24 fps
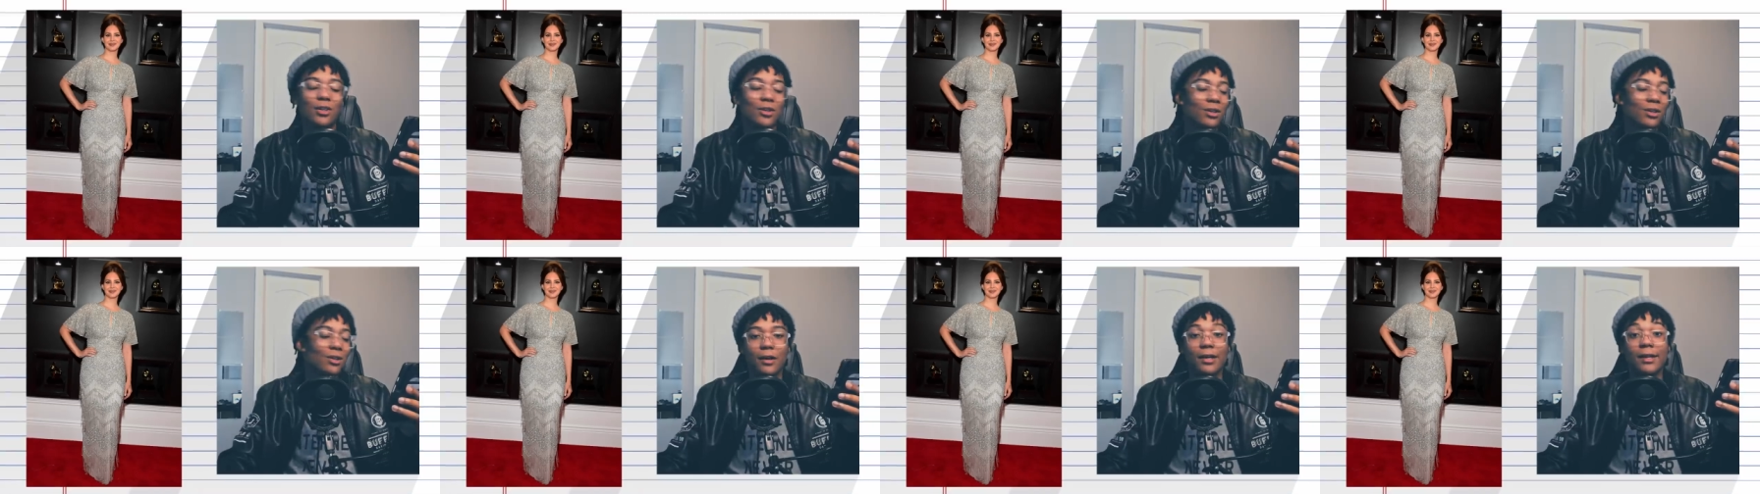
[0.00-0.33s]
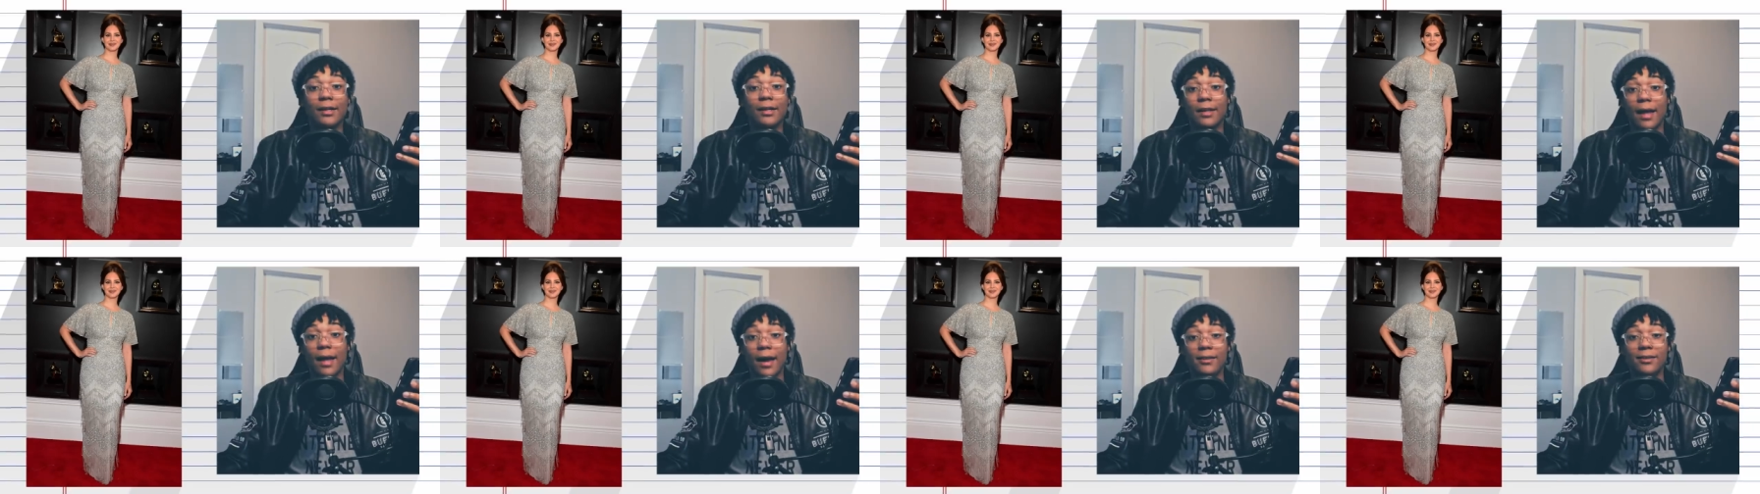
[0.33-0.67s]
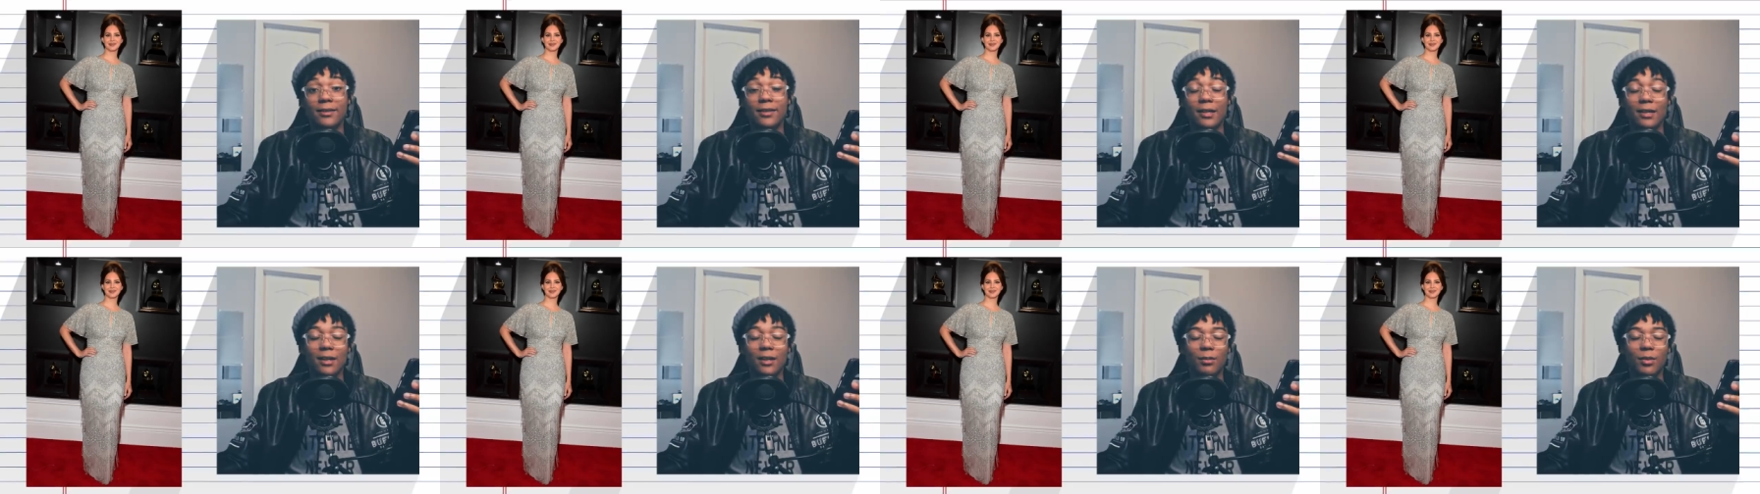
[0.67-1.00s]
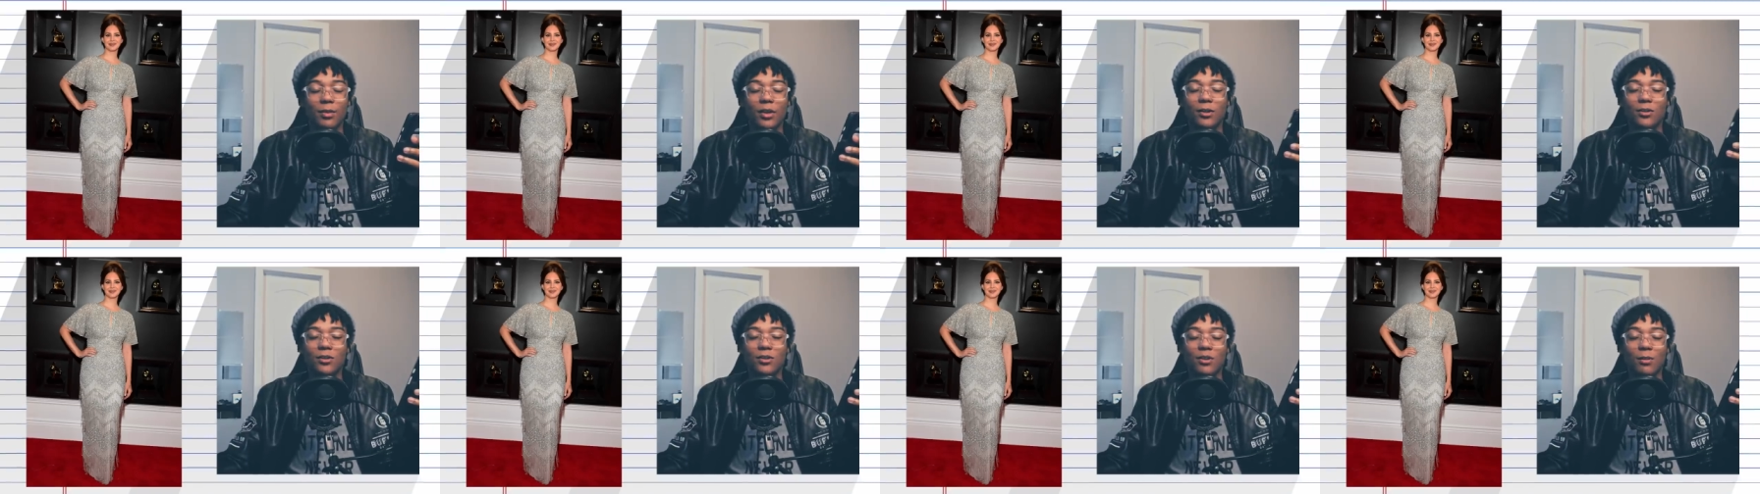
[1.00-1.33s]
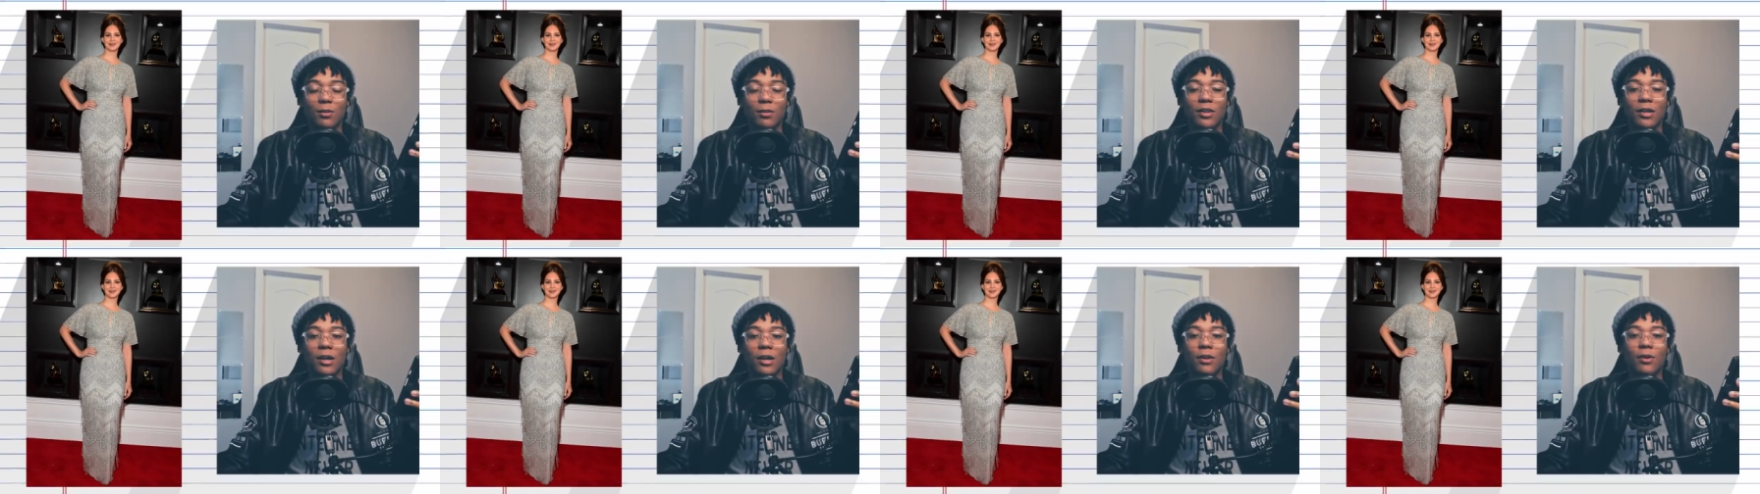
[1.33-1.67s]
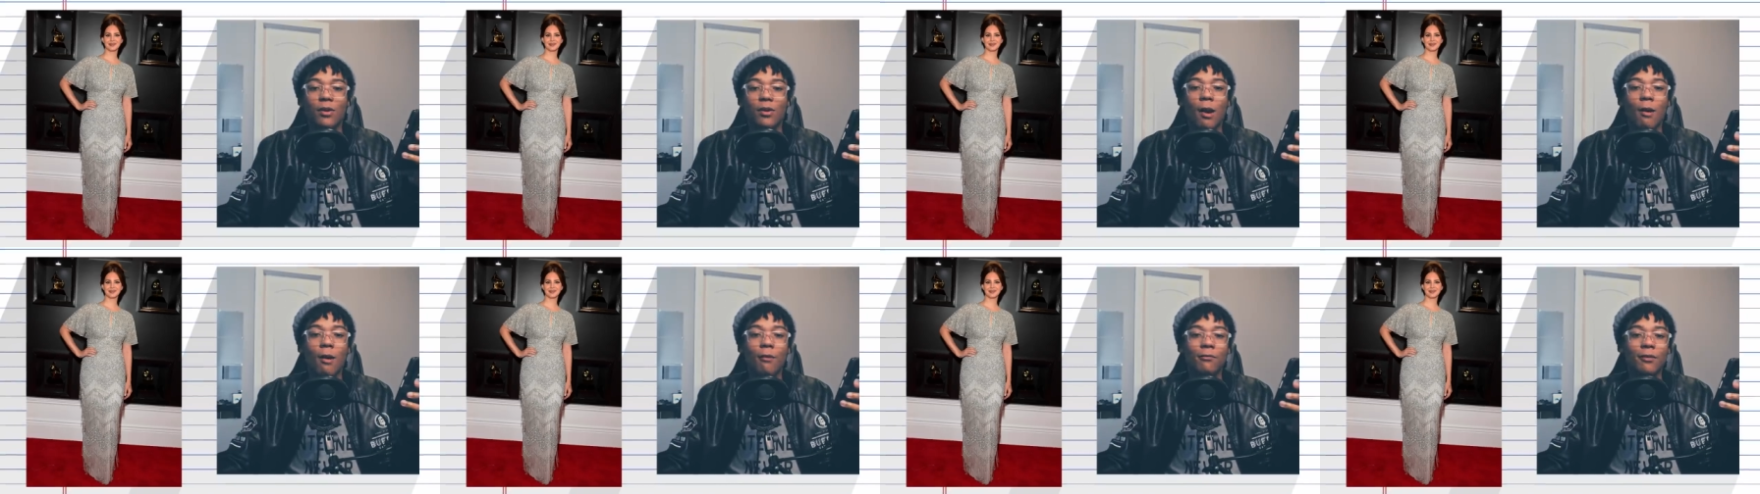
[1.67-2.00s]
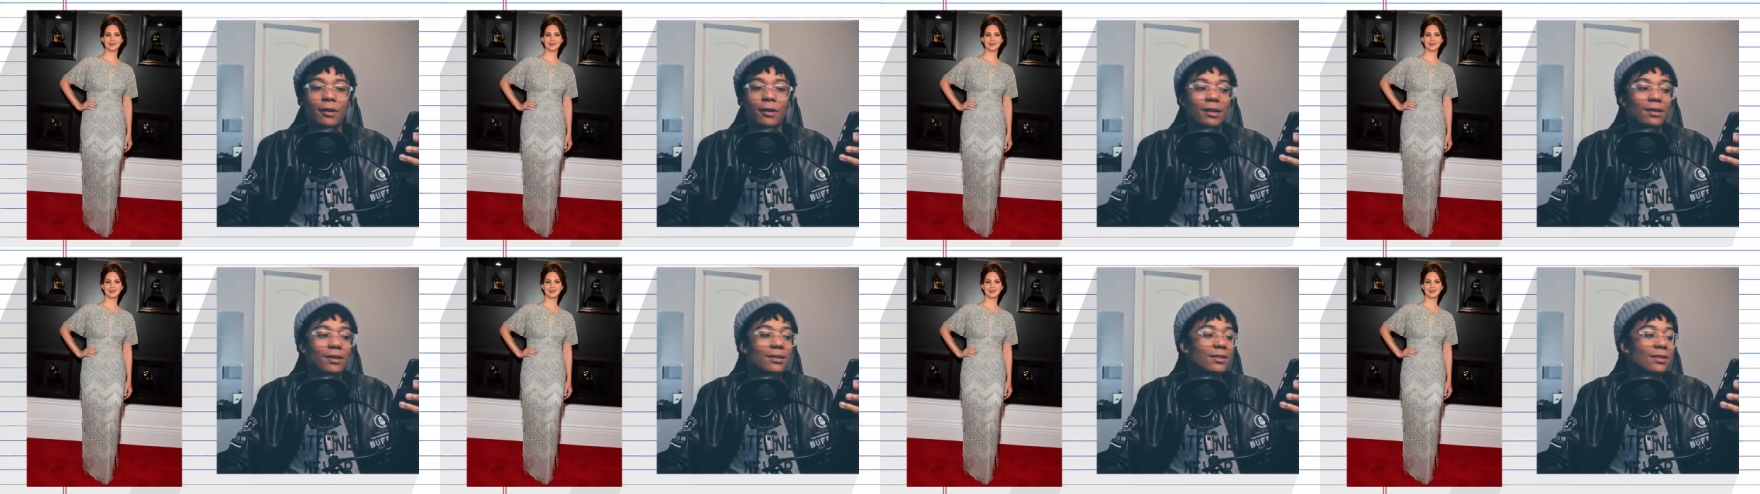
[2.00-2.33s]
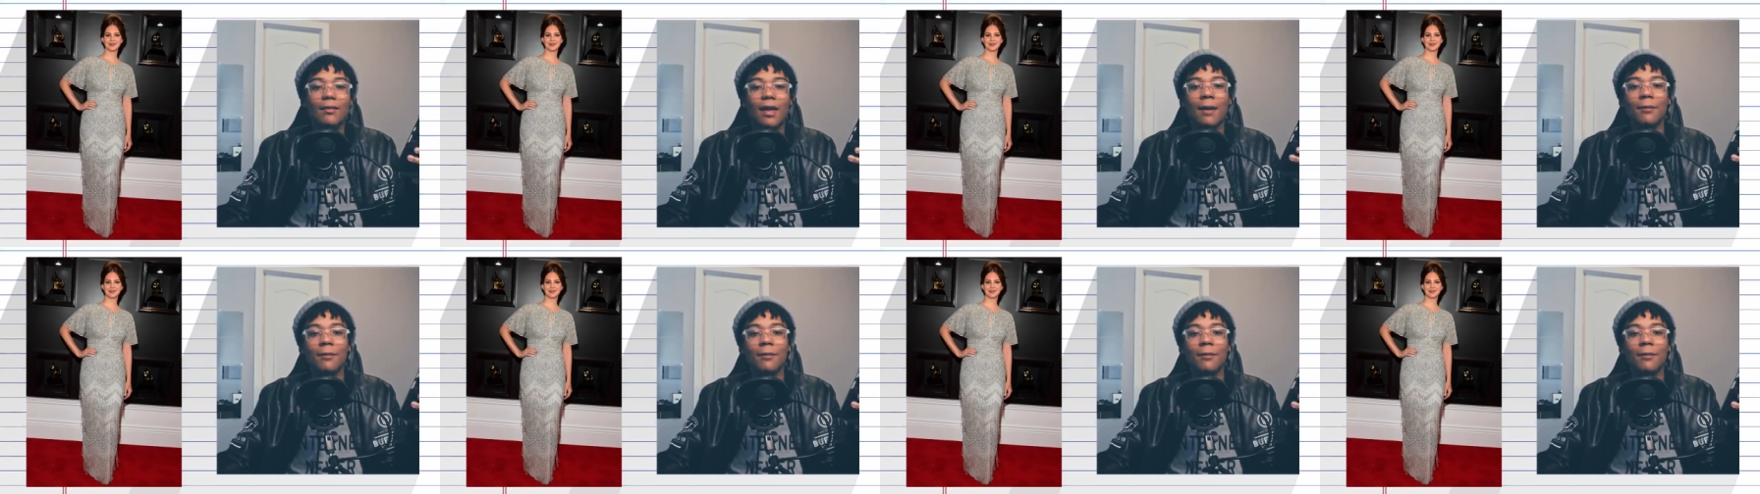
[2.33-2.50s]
very classy compared to some of the other outfits.